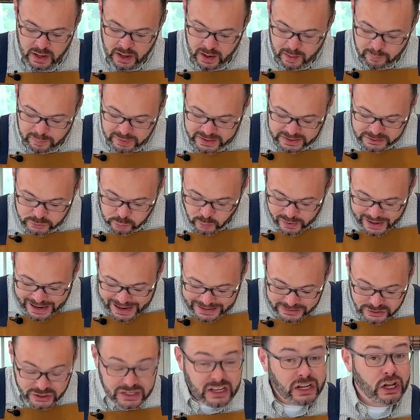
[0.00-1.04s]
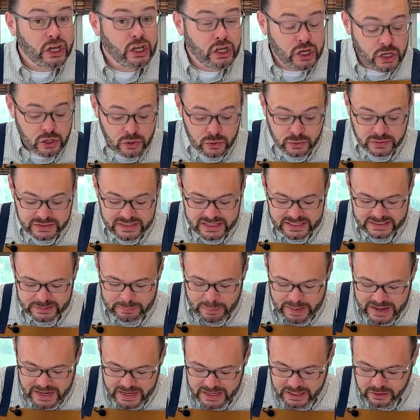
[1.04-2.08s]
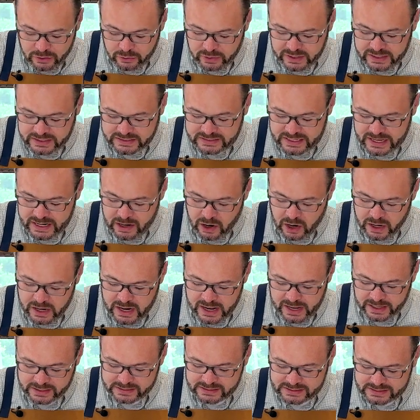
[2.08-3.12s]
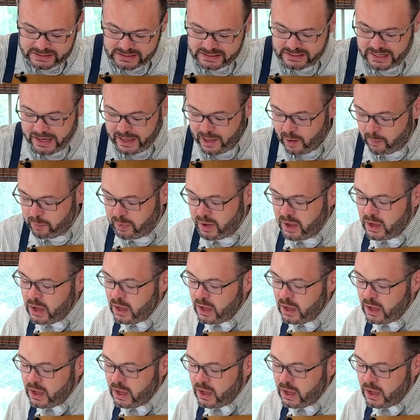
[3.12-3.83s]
uh, because we're actually gonna use this bacon grease in our next step.